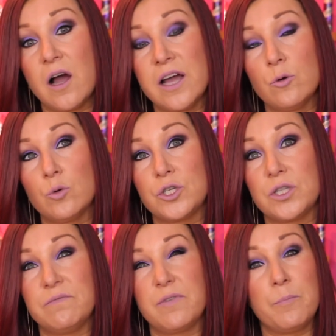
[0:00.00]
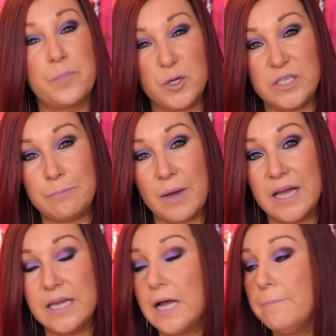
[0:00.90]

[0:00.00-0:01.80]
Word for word: I order them from Beauty Bay.